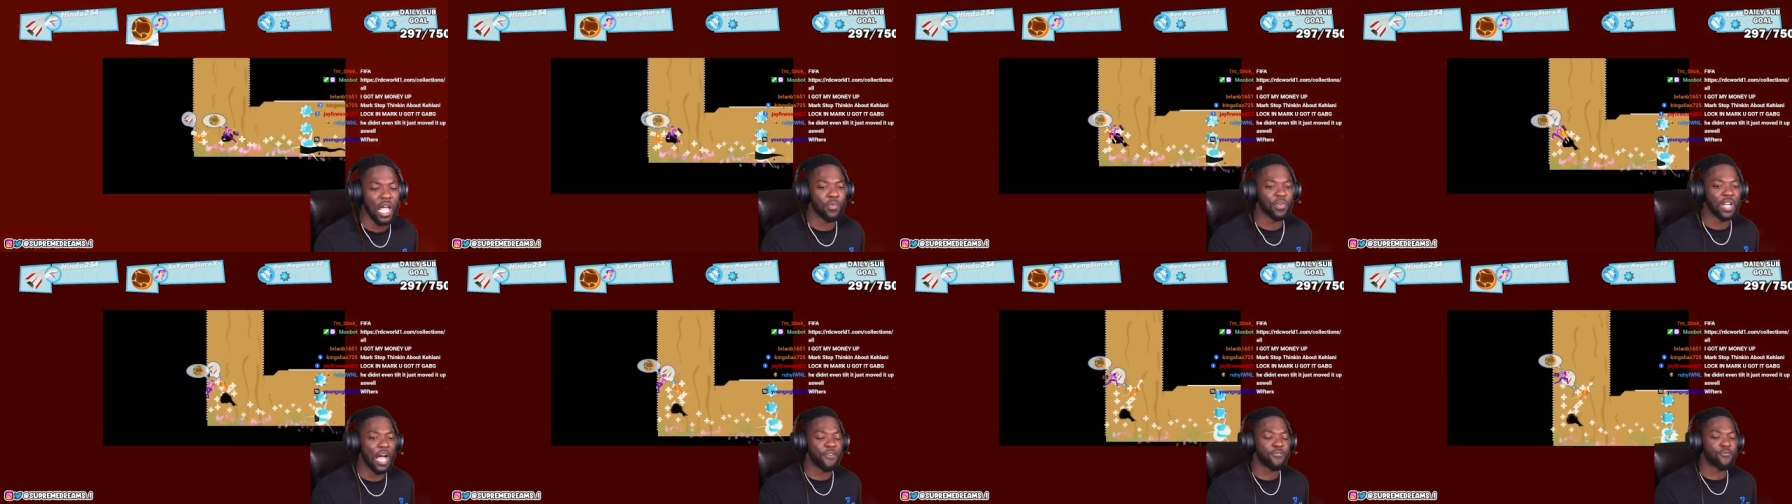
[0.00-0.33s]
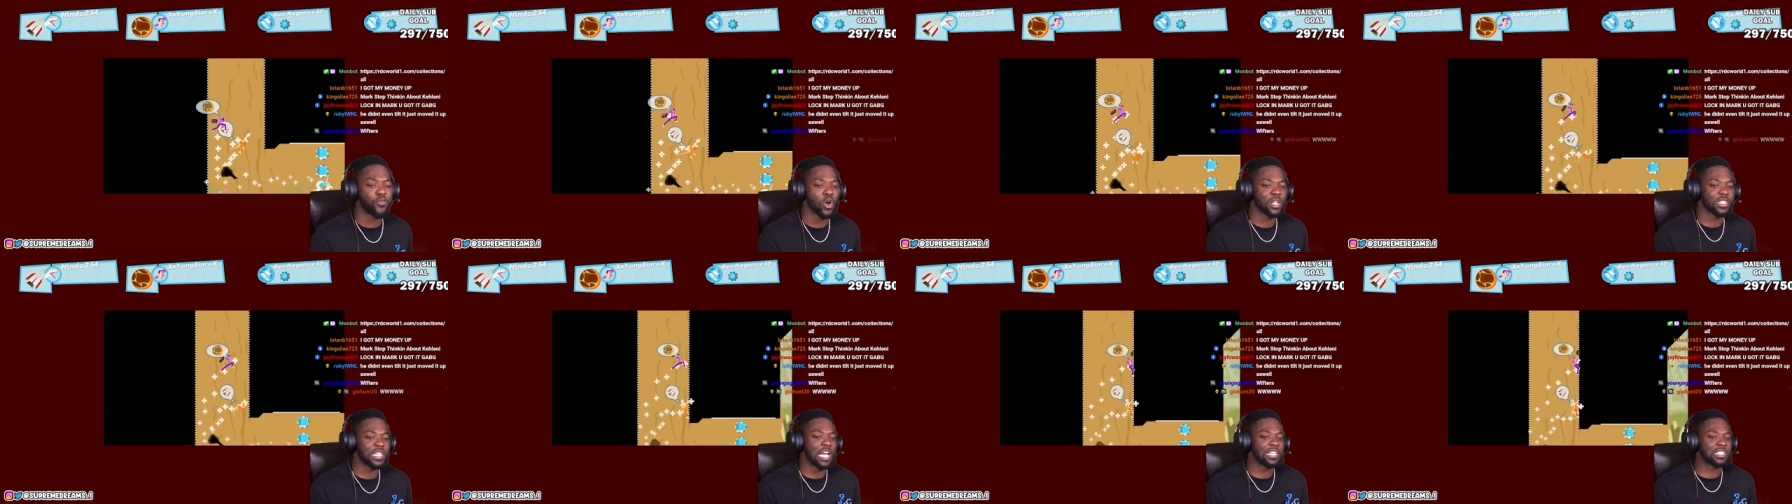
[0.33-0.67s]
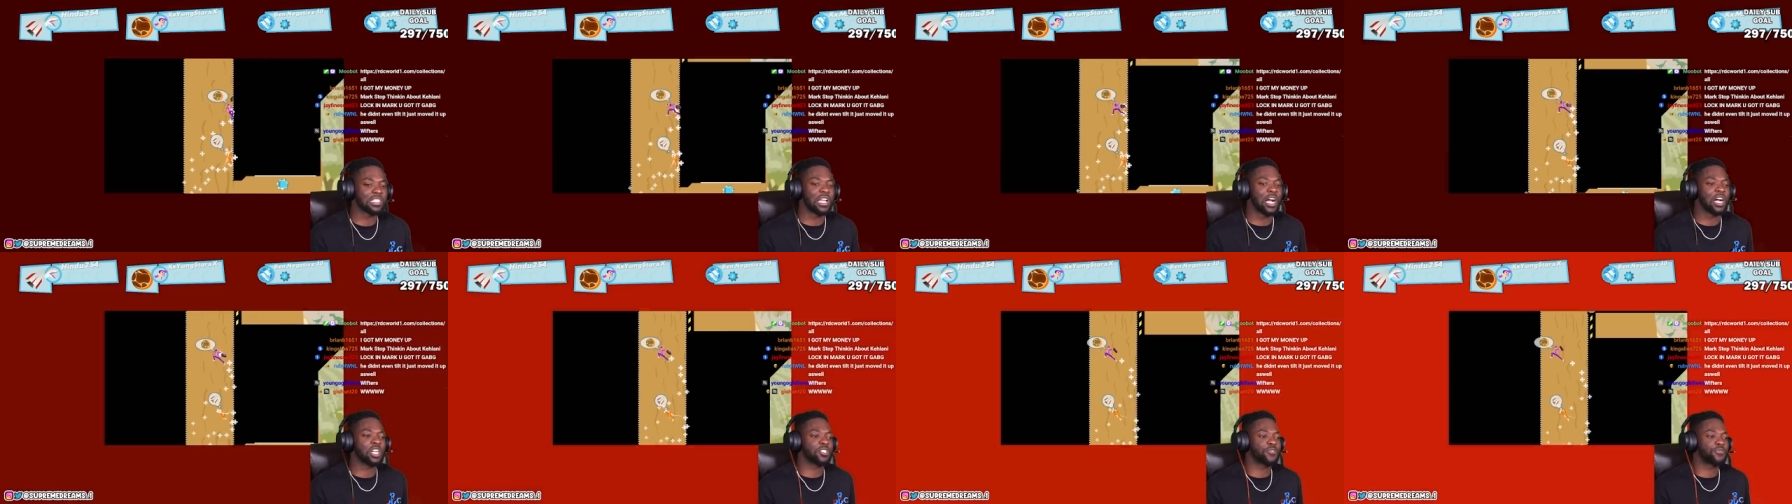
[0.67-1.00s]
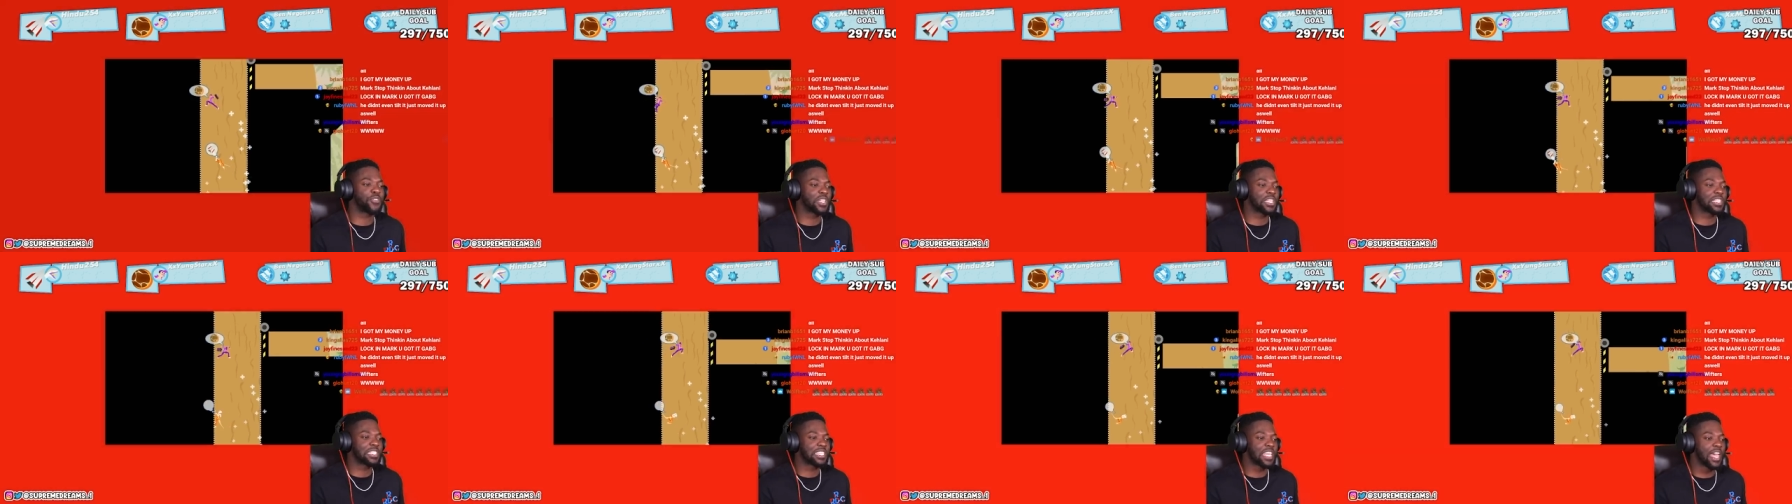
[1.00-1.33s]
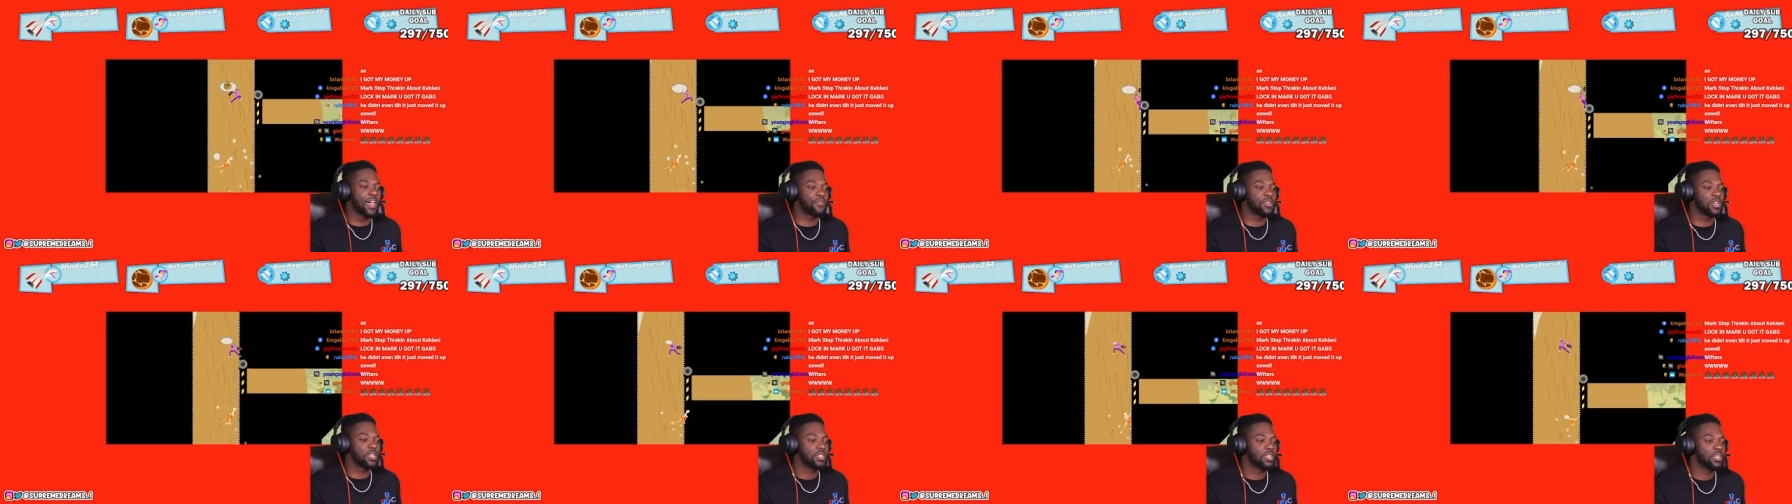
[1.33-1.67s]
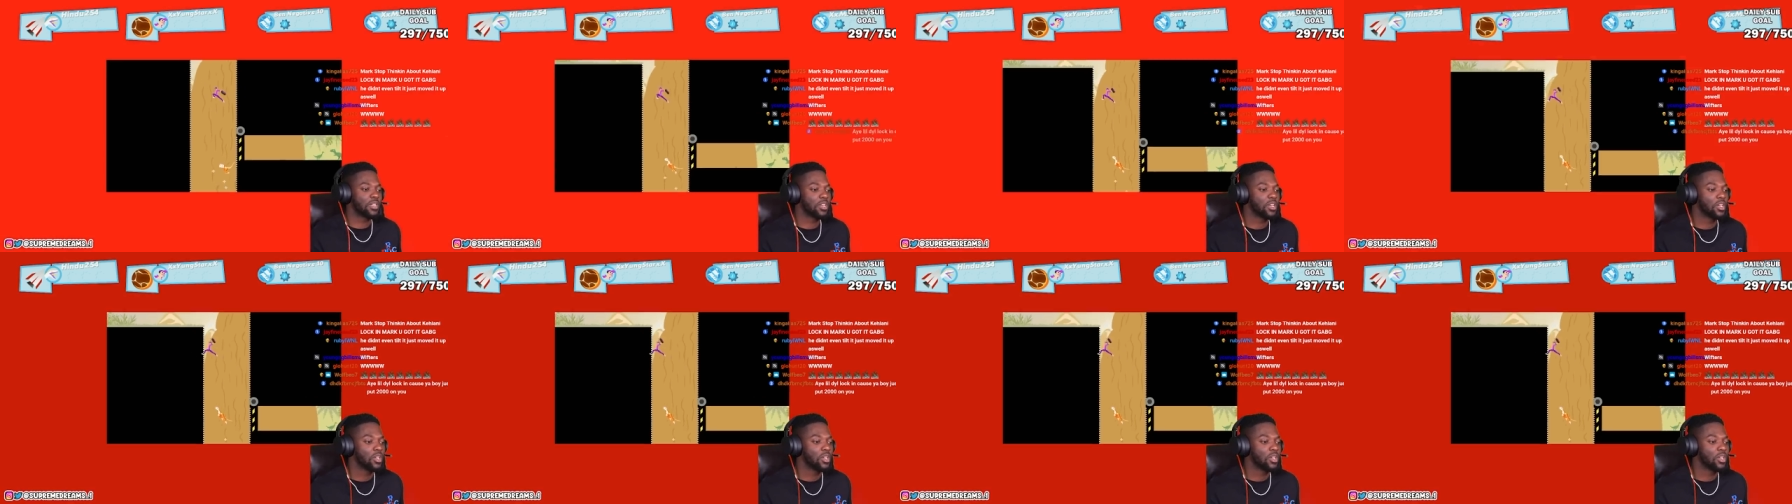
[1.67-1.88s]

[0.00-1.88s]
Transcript: We got 4,957.